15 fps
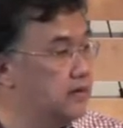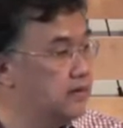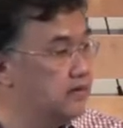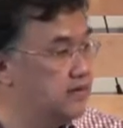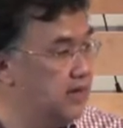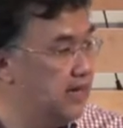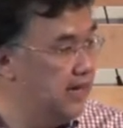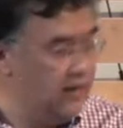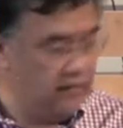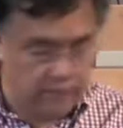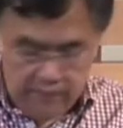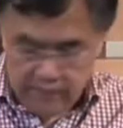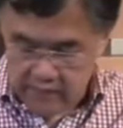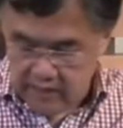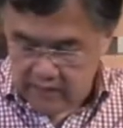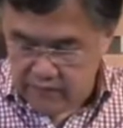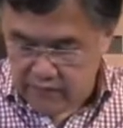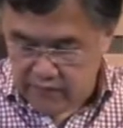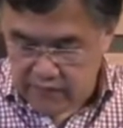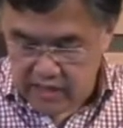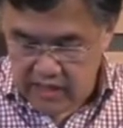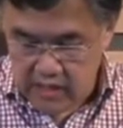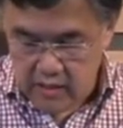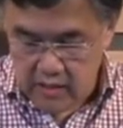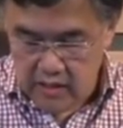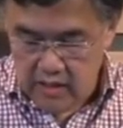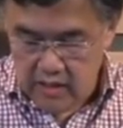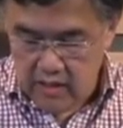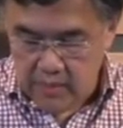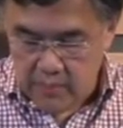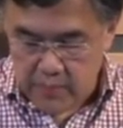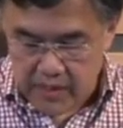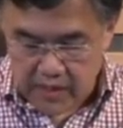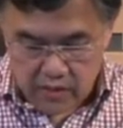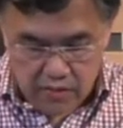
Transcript: slave and free, but